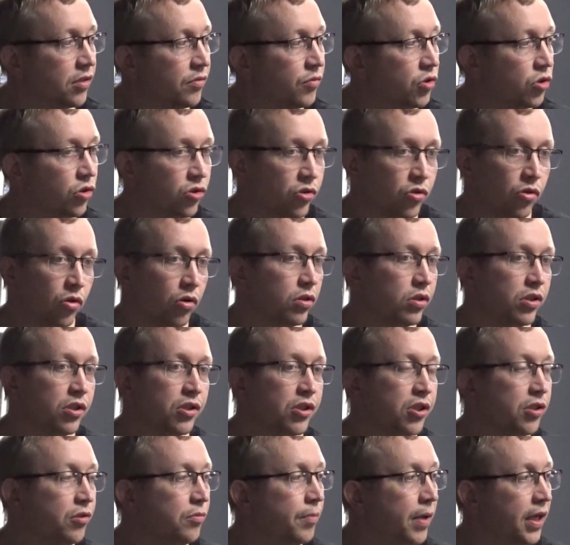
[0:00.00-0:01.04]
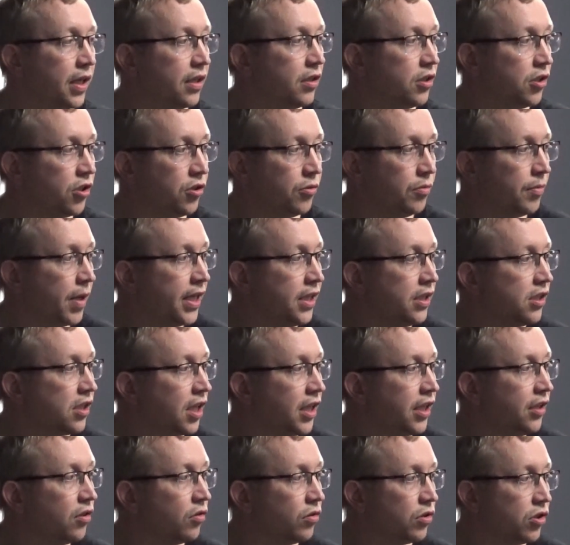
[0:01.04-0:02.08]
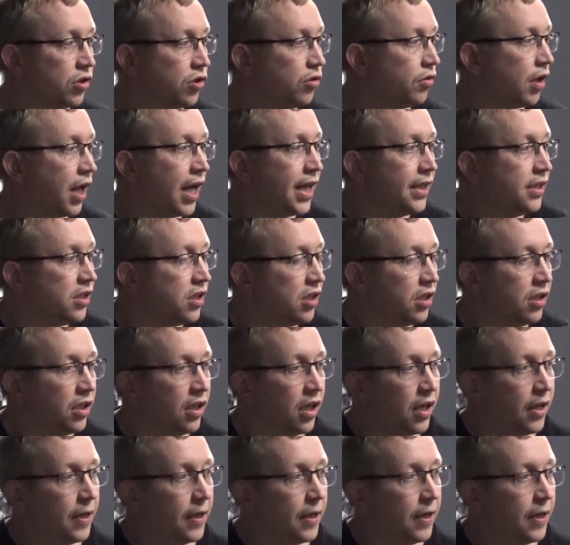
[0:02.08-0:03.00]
I'm just talking to two mates, like, or two lads, and